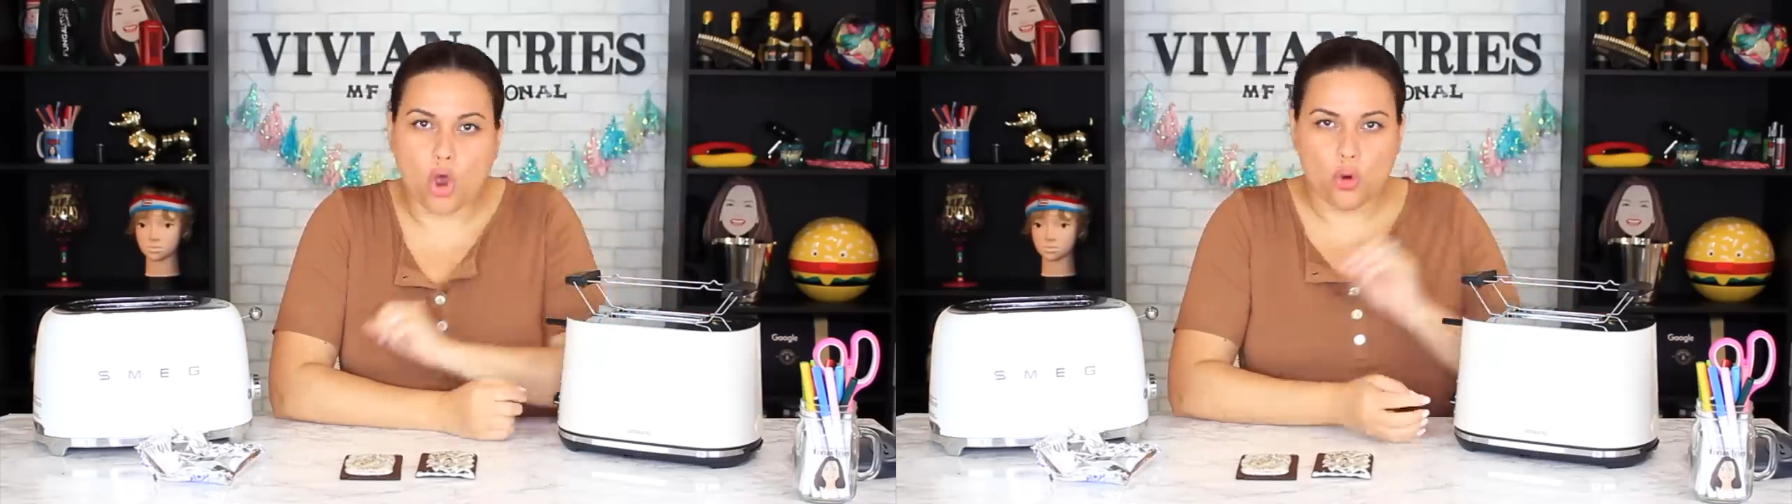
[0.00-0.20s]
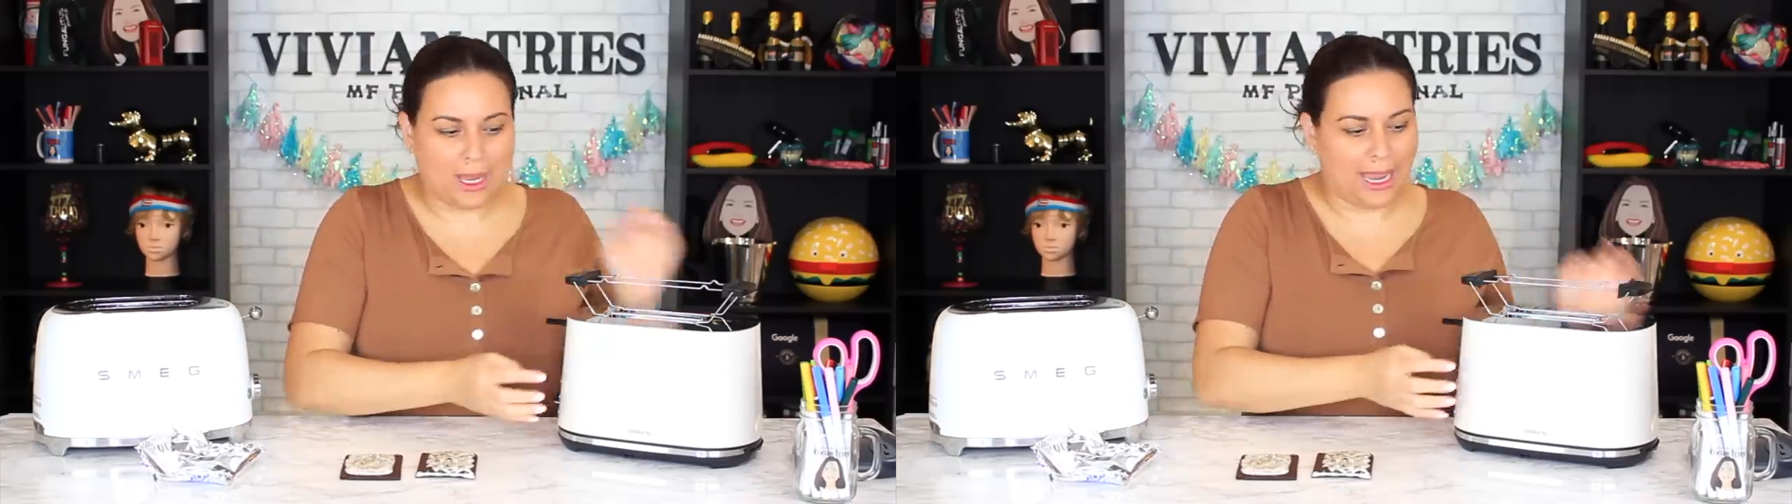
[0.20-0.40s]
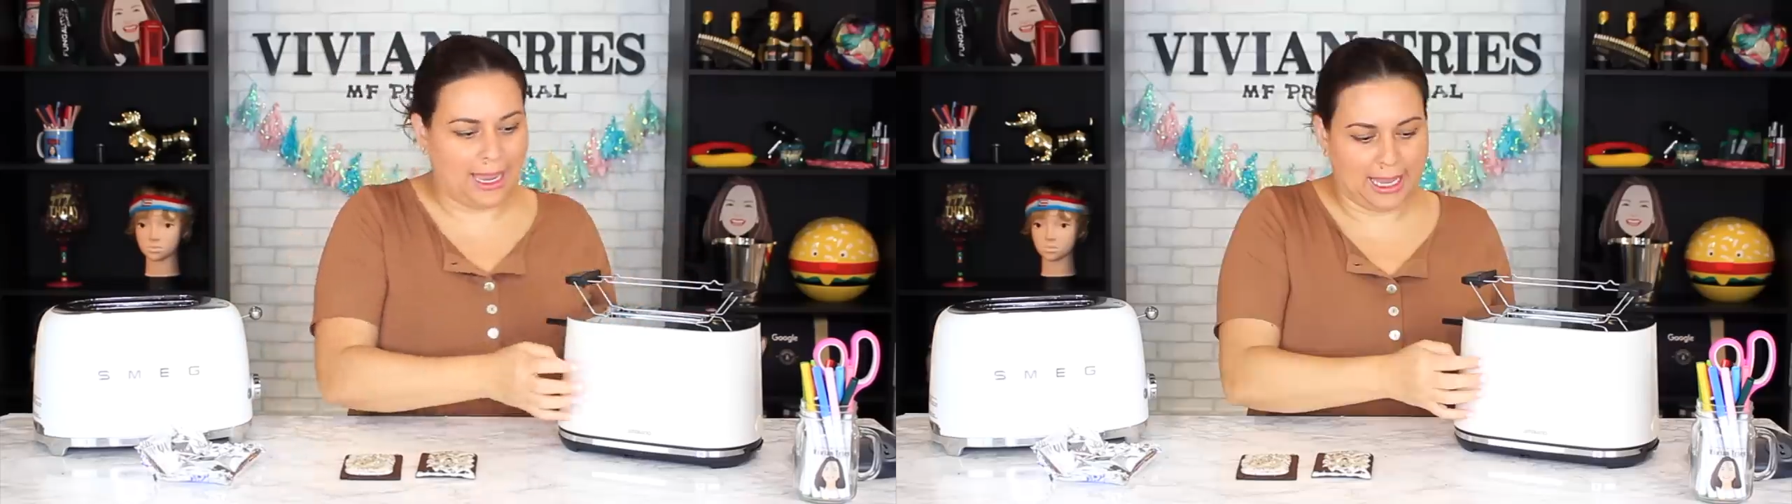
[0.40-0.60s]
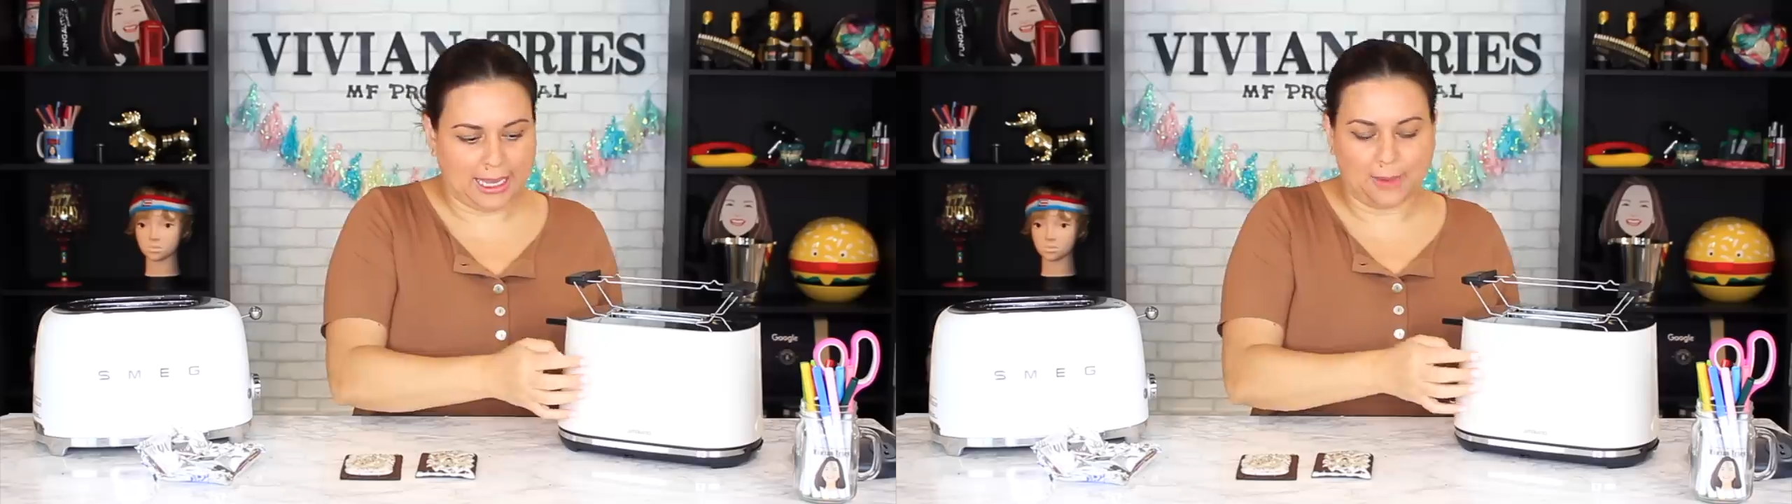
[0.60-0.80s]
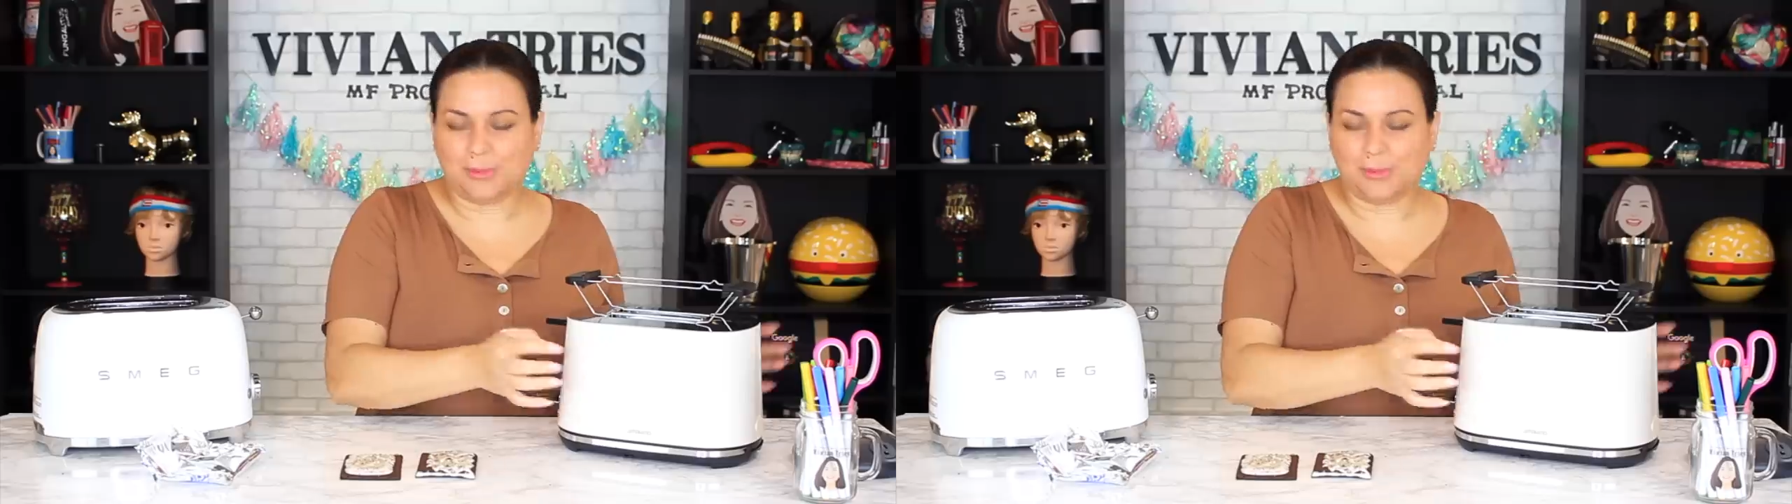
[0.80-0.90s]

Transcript: okay.